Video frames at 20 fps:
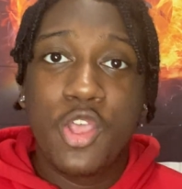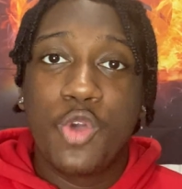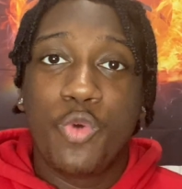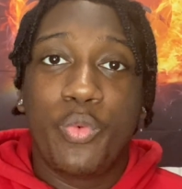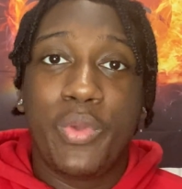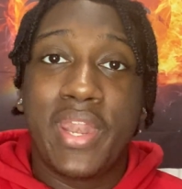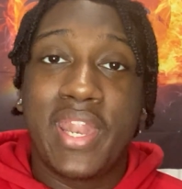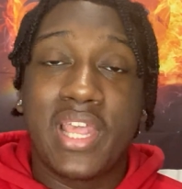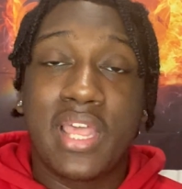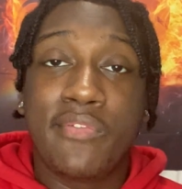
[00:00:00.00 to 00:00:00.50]

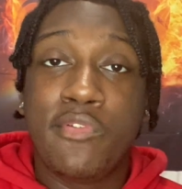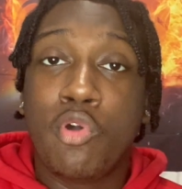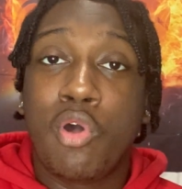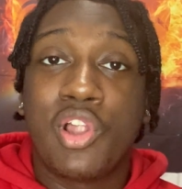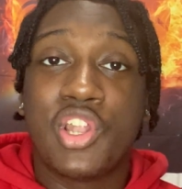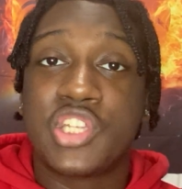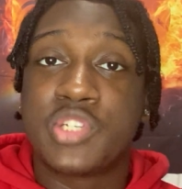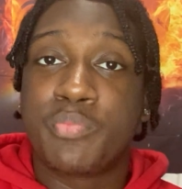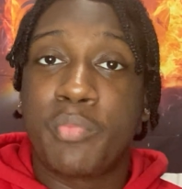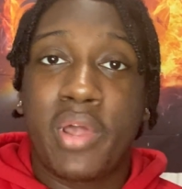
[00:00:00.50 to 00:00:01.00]
We didn't give you all
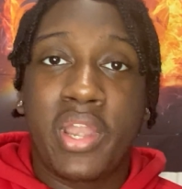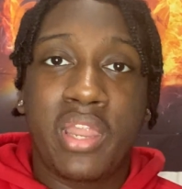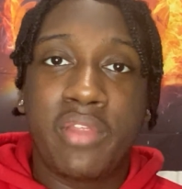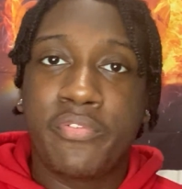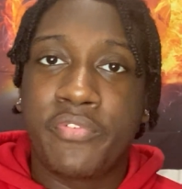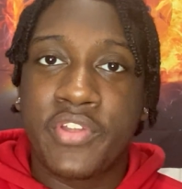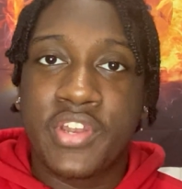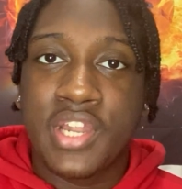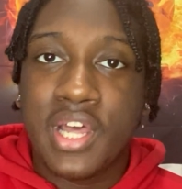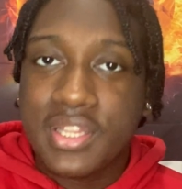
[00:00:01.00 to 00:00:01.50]
this money
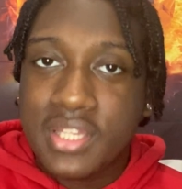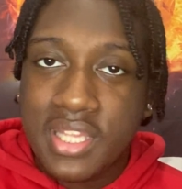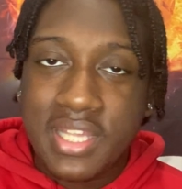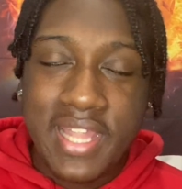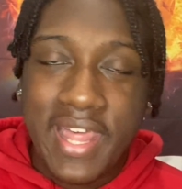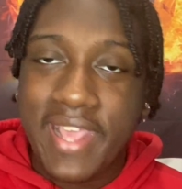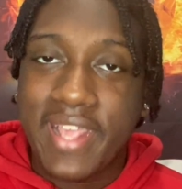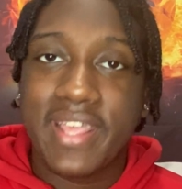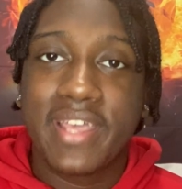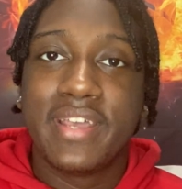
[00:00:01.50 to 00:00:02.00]
for nothing.
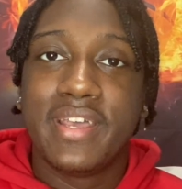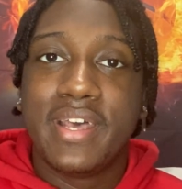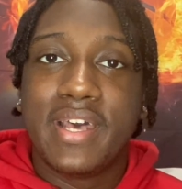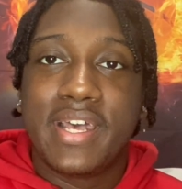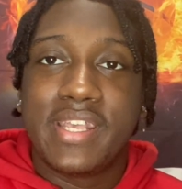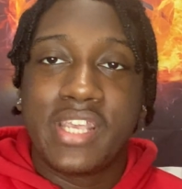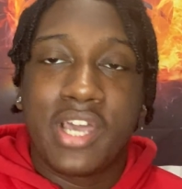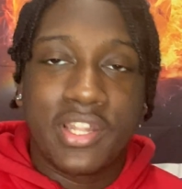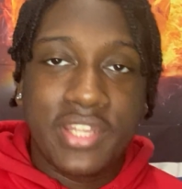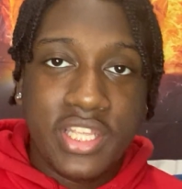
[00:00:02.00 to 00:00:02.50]
Like,
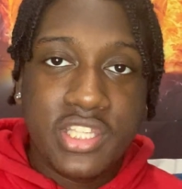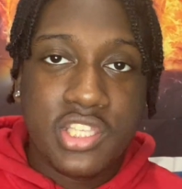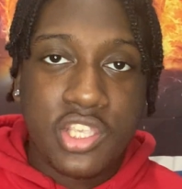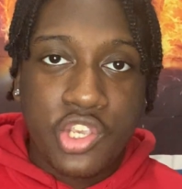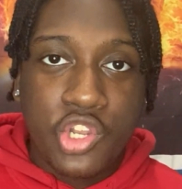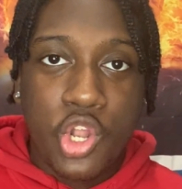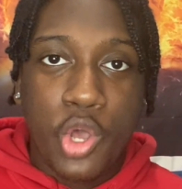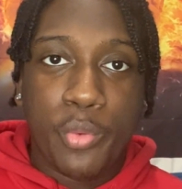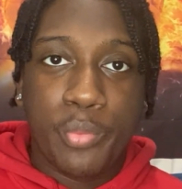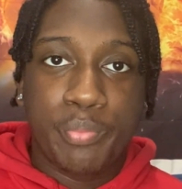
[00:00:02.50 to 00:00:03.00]
y'all need to, you
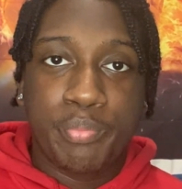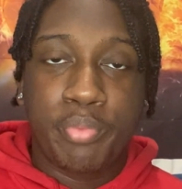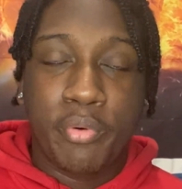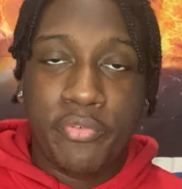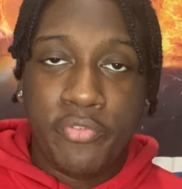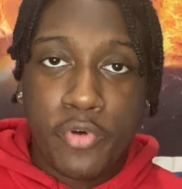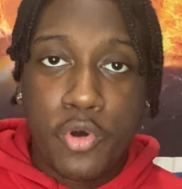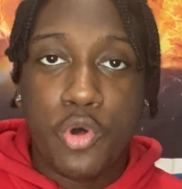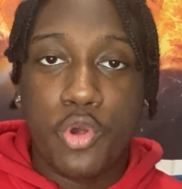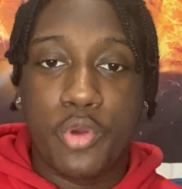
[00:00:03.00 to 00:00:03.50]
know,
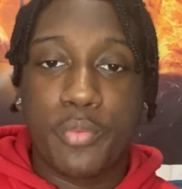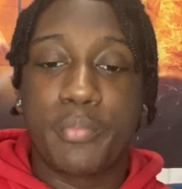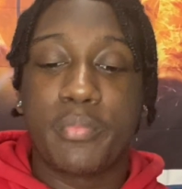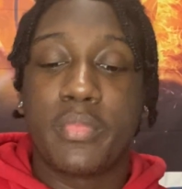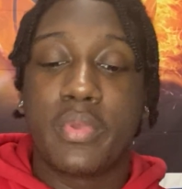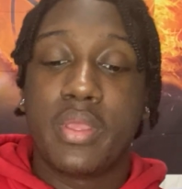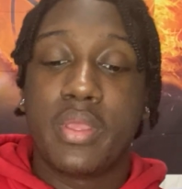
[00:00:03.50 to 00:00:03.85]
perform.